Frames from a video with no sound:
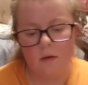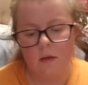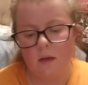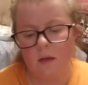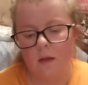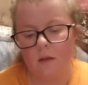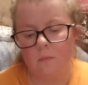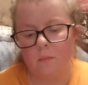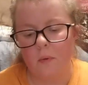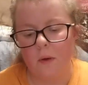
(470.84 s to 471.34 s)
one
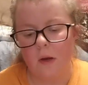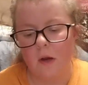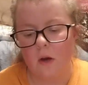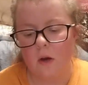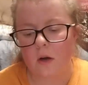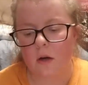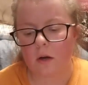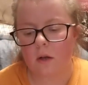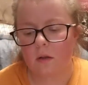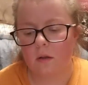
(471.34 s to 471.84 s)
is
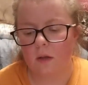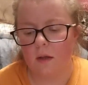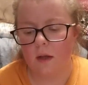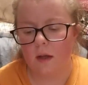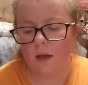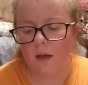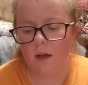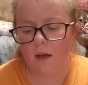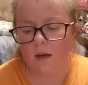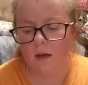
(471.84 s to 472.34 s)
Pure
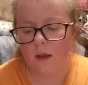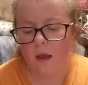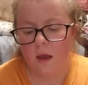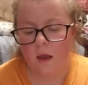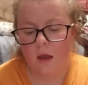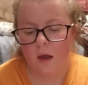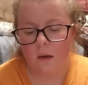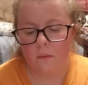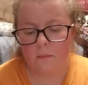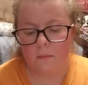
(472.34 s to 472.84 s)
Clean,
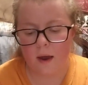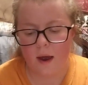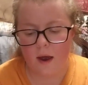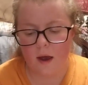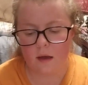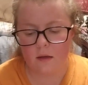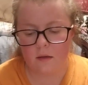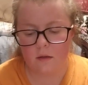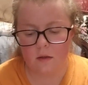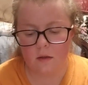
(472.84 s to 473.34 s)

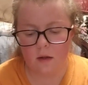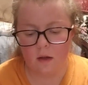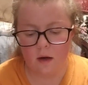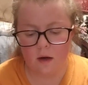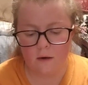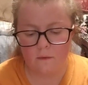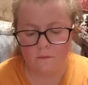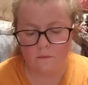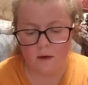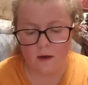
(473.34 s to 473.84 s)
Mask
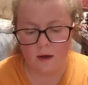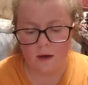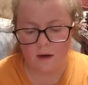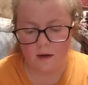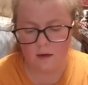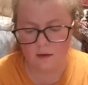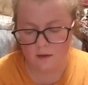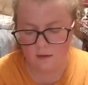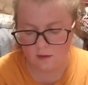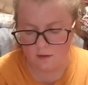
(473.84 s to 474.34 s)

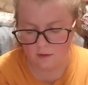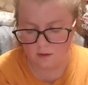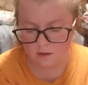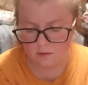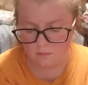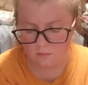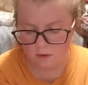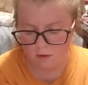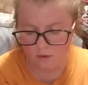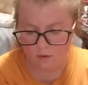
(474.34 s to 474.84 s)
Clarifying, and
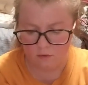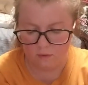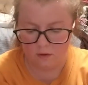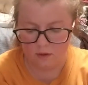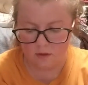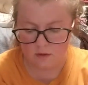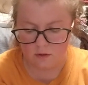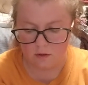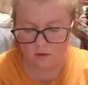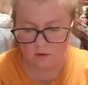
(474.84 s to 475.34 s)
Smooth.
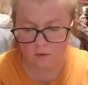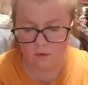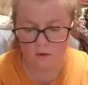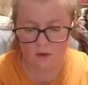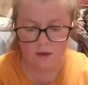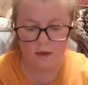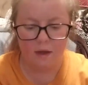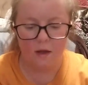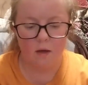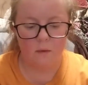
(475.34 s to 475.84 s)
This is
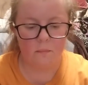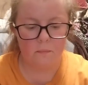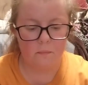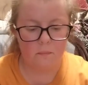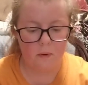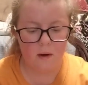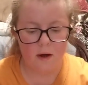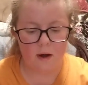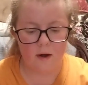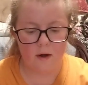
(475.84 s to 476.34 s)
L'Oreal
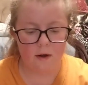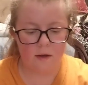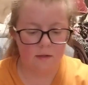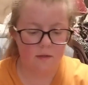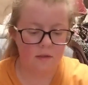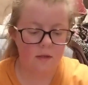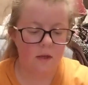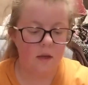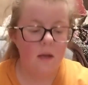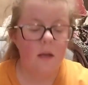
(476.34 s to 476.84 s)

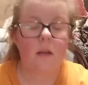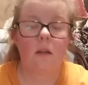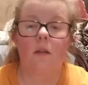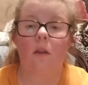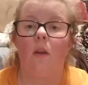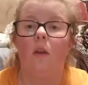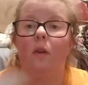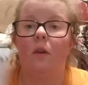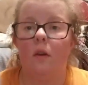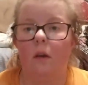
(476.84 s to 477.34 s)
Paris.
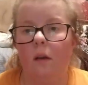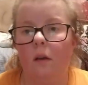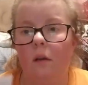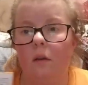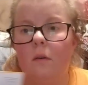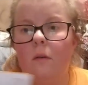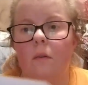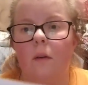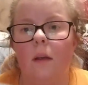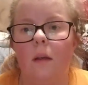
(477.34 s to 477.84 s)
So you
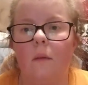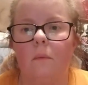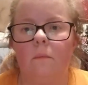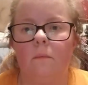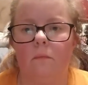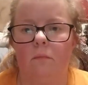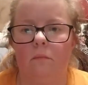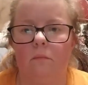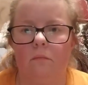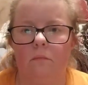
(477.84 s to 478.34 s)
know
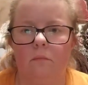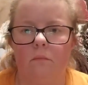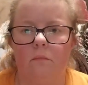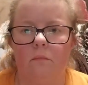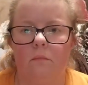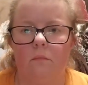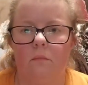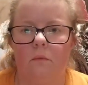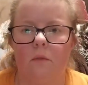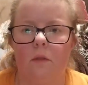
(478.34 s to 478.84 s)

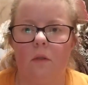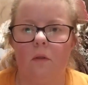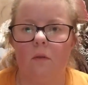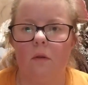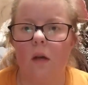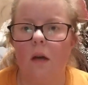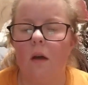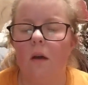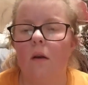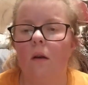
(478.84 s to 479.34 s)

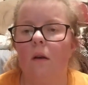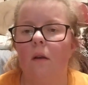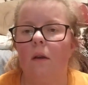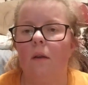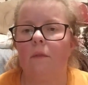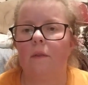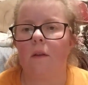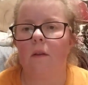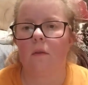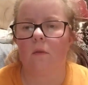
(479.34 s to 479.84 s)

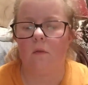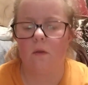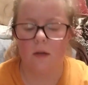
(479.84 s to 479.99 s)
if it's